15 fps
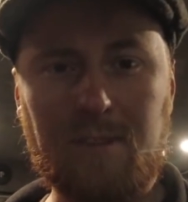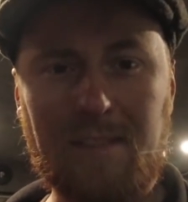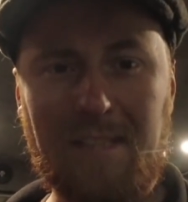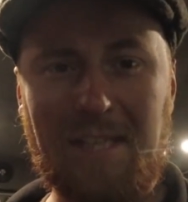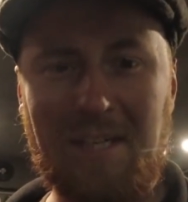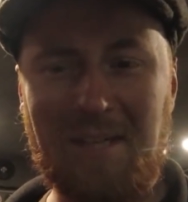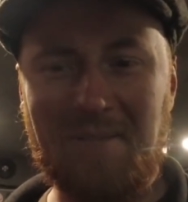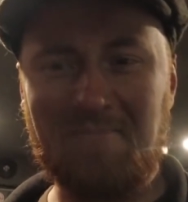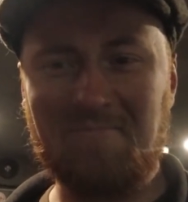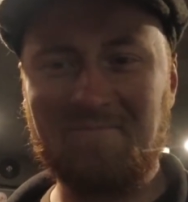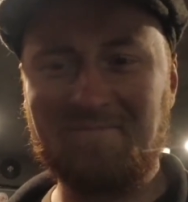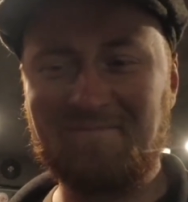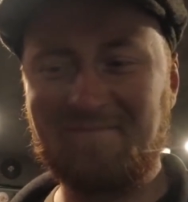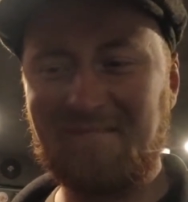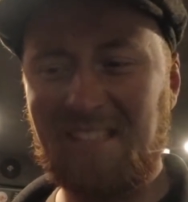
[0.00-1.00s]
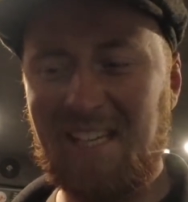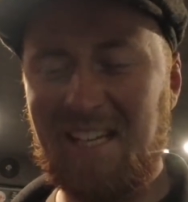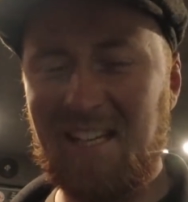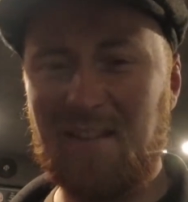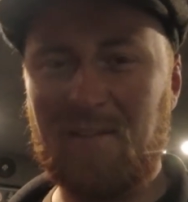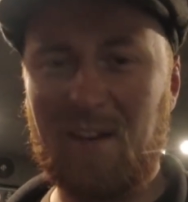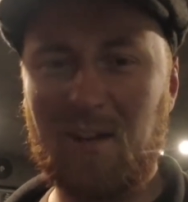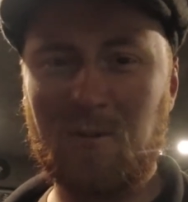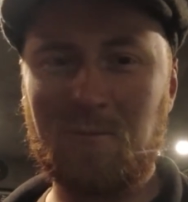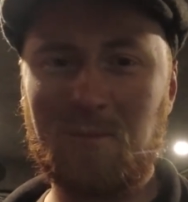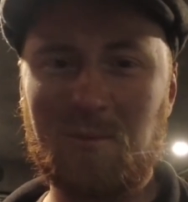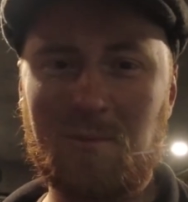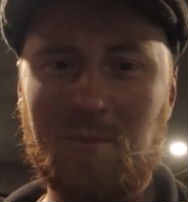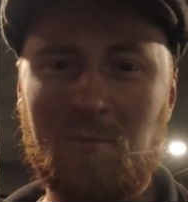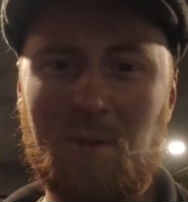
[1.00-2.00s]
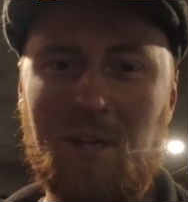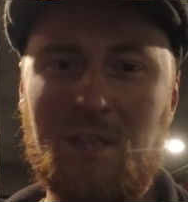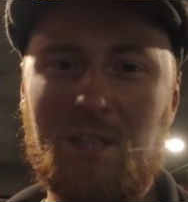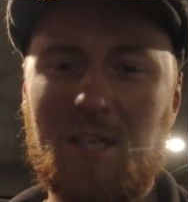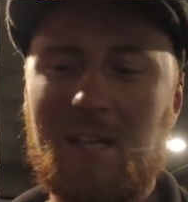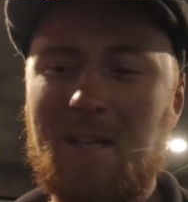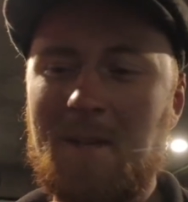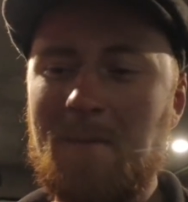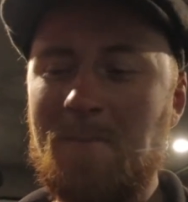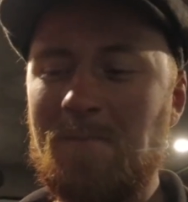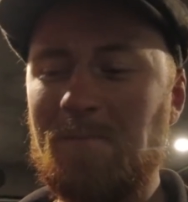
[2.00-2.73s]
The van comes up to pressure,